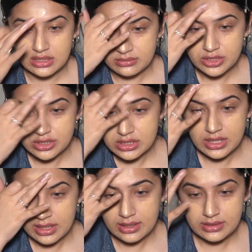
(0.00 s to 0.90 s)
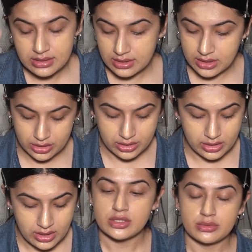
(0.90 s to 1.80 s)
Let me just get it
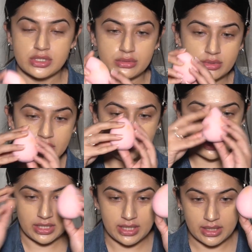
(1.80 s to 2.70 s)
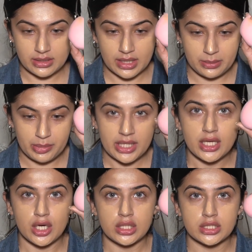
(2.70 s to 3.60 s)
here. So it's a really pretty kind of like a pink
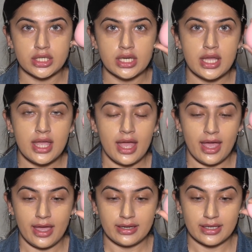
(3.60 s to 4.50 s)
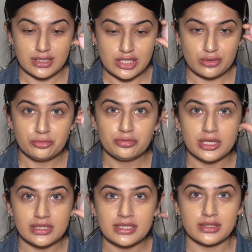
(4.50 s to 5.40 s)
color, and it's
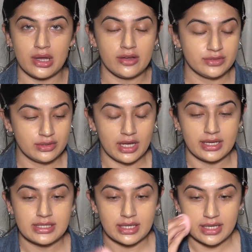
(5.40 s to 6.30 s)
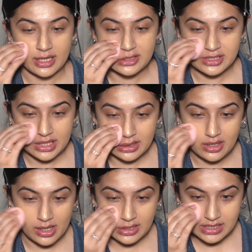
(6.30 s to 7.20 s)
really soft, you guys. Like, I just
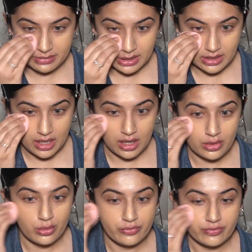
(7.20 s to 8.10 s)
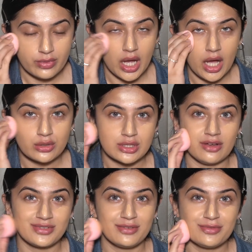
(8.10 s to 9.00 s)
cannot explain how
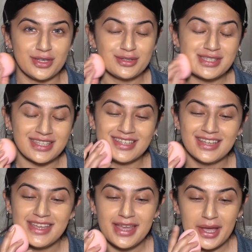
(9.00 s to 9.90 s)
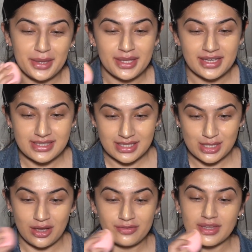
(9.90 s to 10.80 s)
soft it feels. I think I said
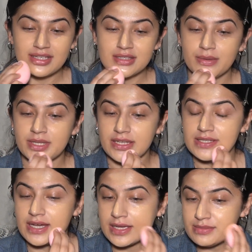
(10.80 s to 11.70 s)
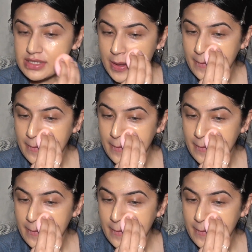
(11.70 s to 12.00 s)
soft like so many times.